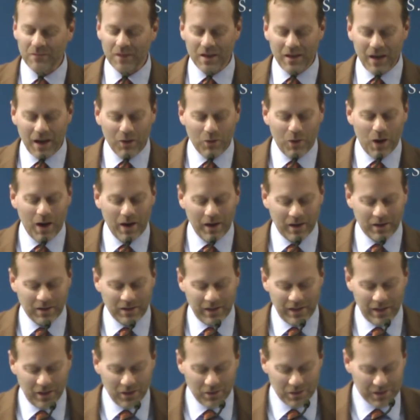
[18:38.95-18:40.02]
And
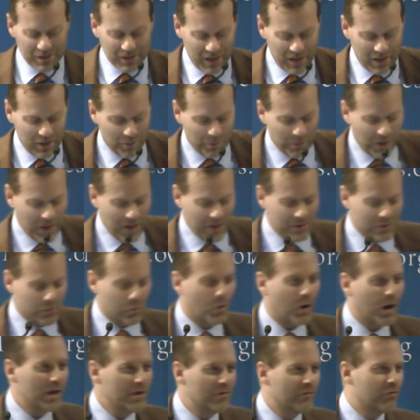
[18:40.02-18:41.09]
ironically, years later, Bernays'
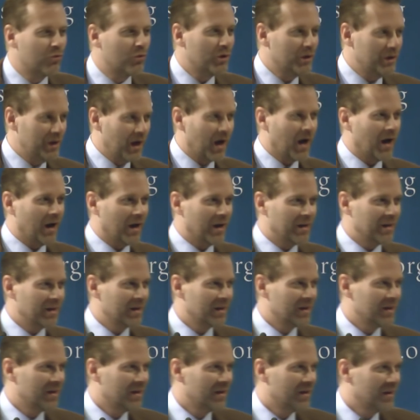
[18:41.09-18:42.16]
wife would die
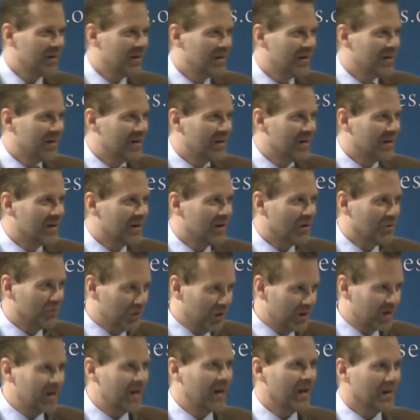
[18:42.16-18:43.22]
of
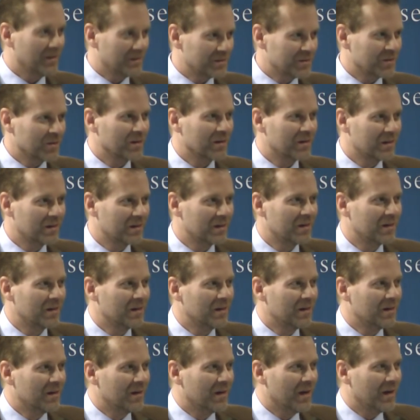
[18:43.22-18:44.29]
lung cancer.
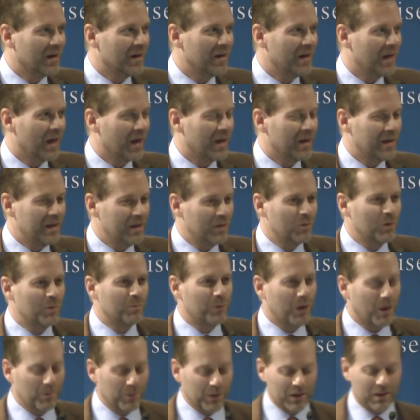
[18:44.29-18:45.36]
And, and he would
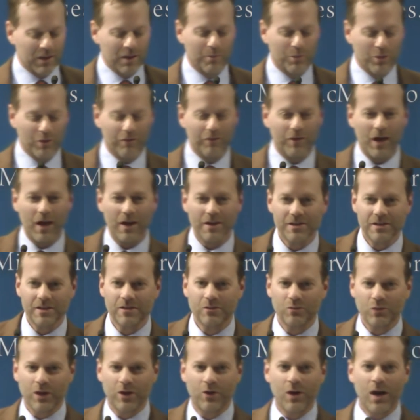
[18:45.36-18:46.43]
publicly
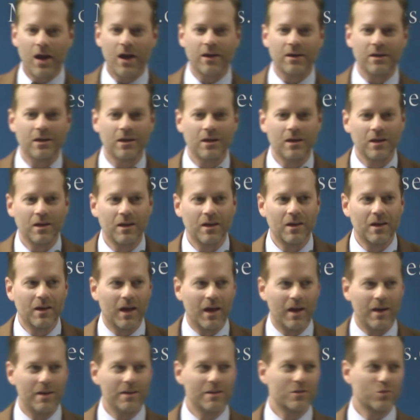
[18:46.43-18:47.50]
profess regret
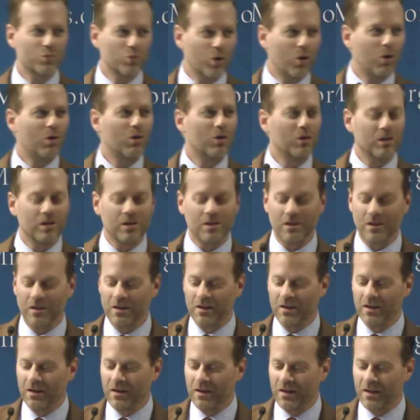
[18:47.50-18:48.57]
at his role
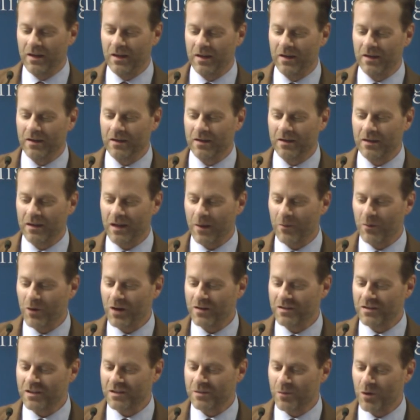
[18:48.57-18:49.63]
in
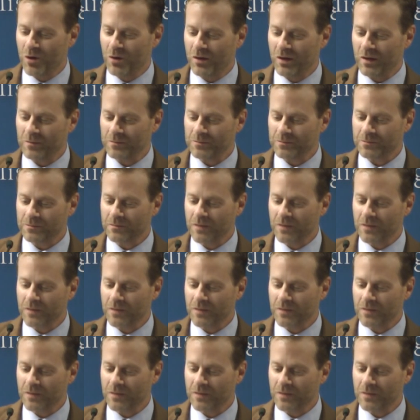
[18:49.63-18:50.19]
glamorizing smoking.